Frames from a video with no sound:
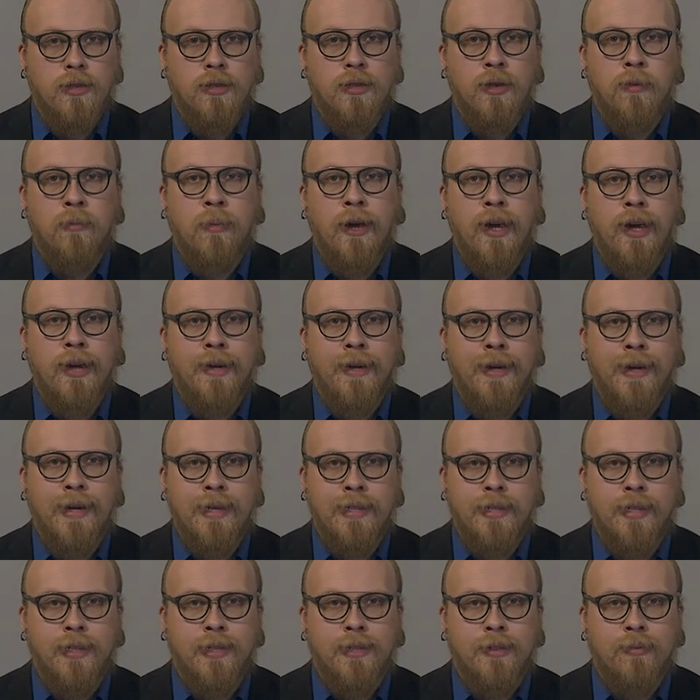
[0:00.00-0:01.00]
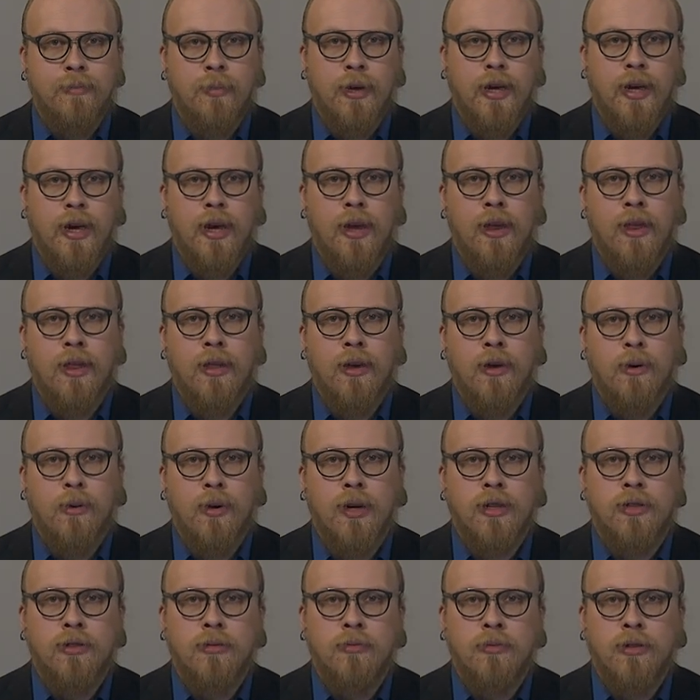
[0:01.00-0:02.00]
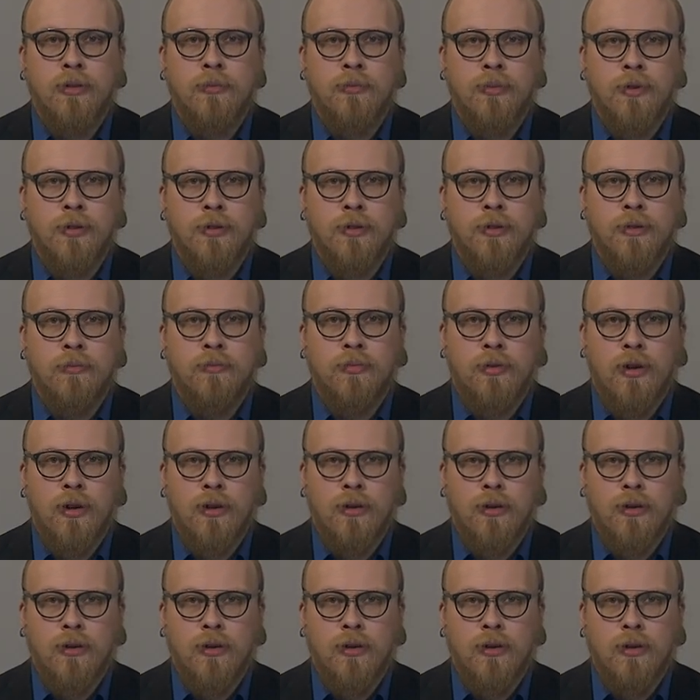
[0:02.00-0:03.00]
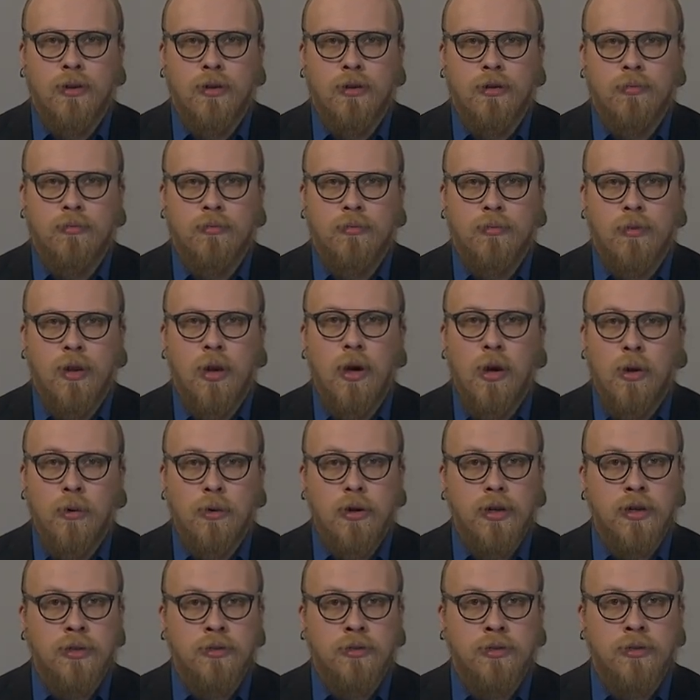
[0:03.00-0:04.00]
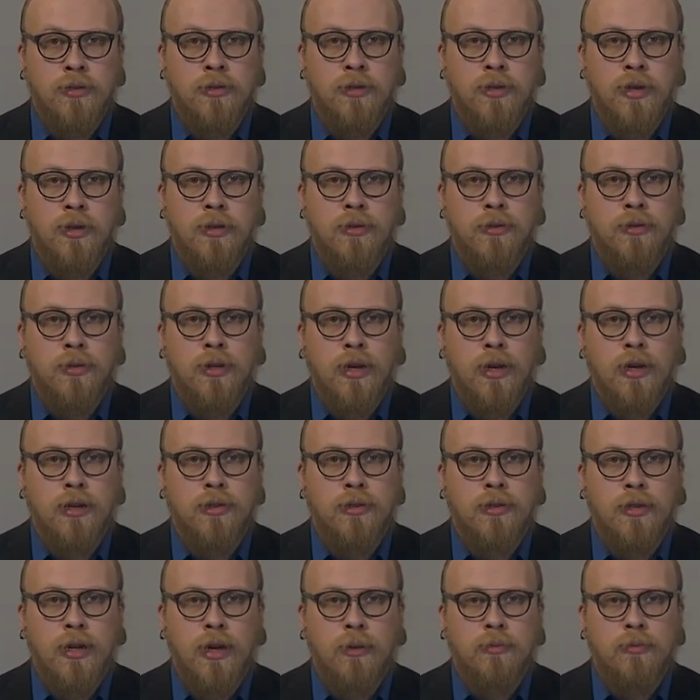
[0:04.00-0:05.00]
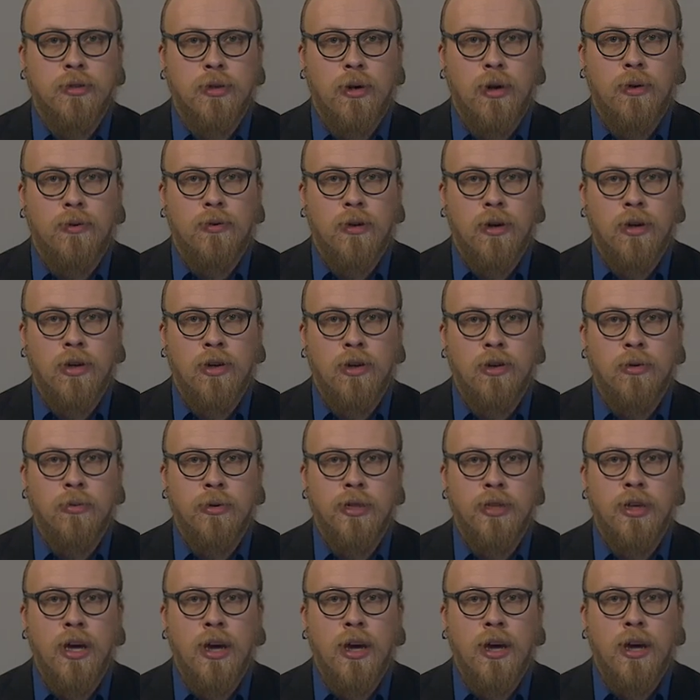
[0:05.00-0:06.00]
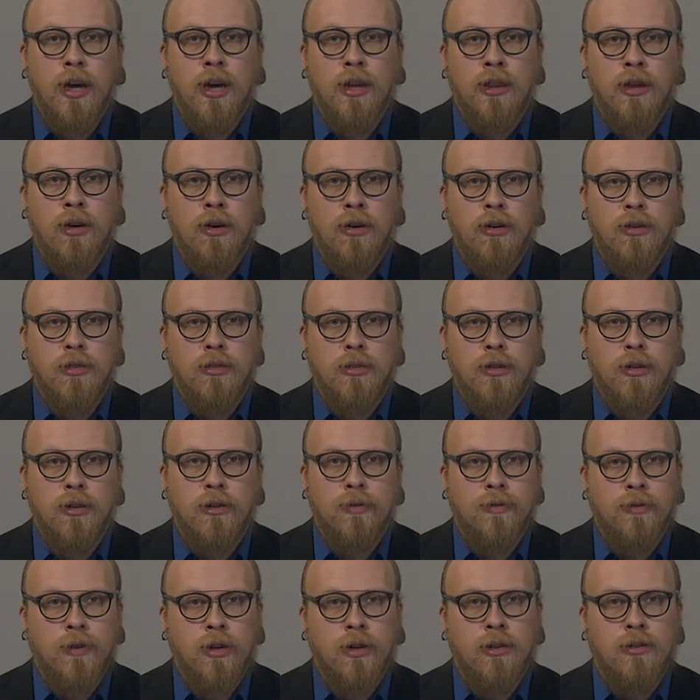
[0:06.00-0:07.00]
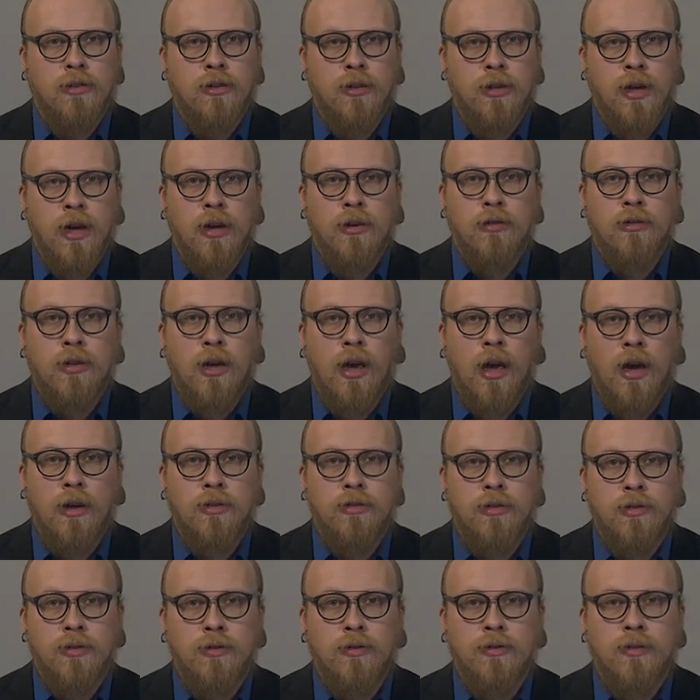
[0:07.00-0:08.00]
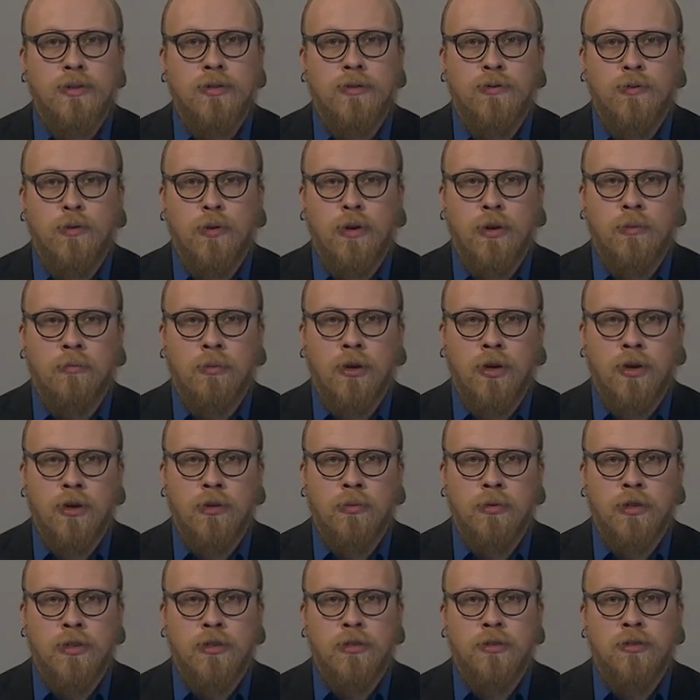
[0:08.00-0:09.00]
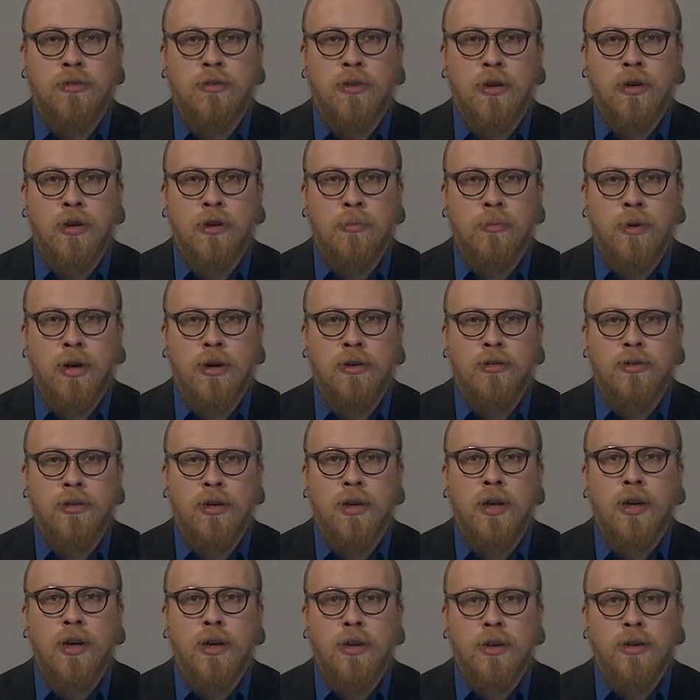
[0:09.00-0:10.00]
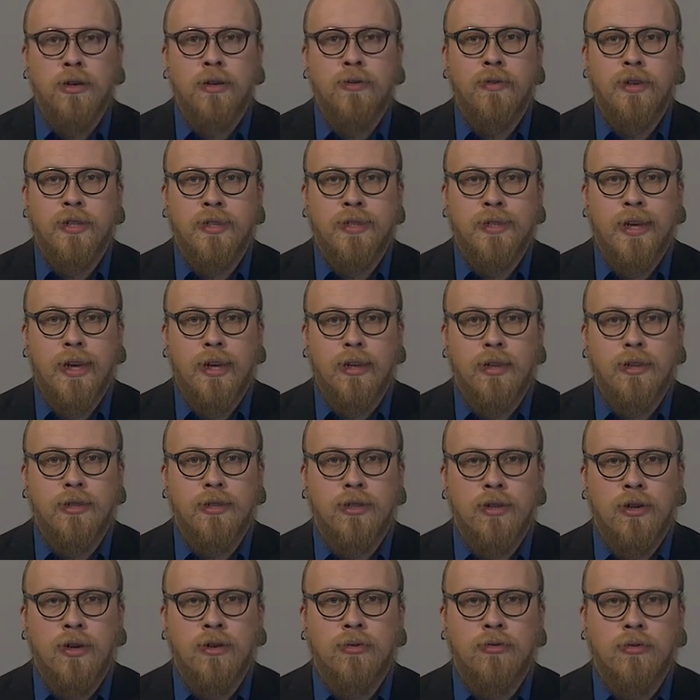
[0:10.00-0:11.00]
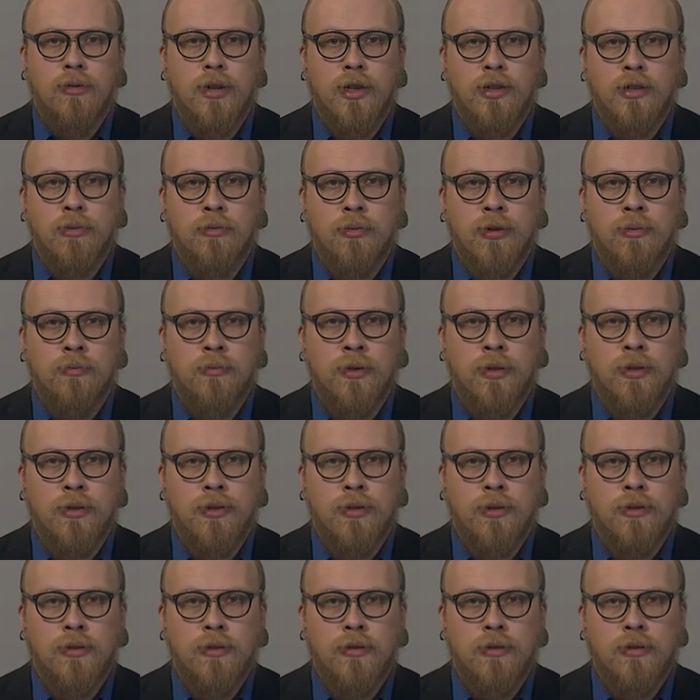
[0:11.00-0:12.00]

the main ideas behind the quantum computing protocol. We introduced the concept of a qubit and also figured out how to transform qubits to talk about the universality of quantum computing.